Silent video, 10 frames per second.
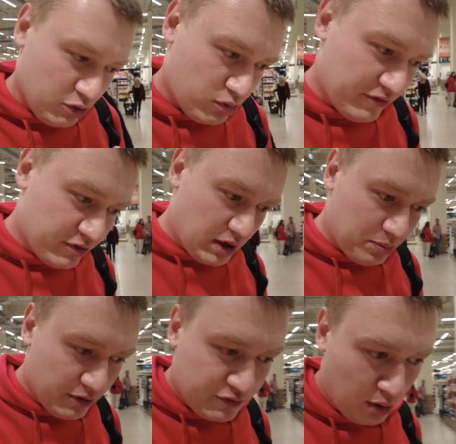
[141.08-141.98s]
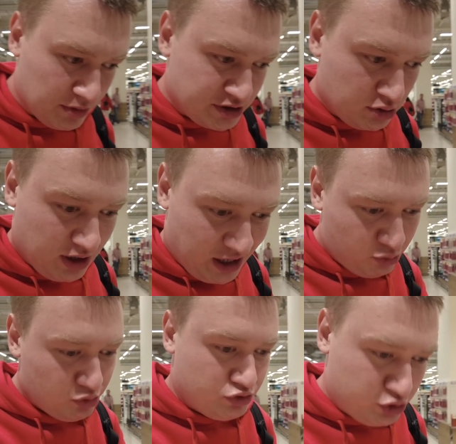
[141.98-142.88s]
you give a couple of comments on
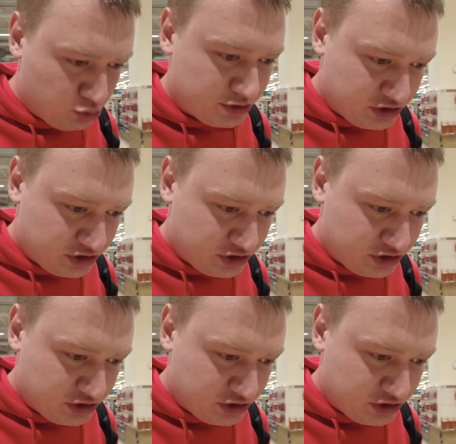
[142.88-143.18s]
how you choose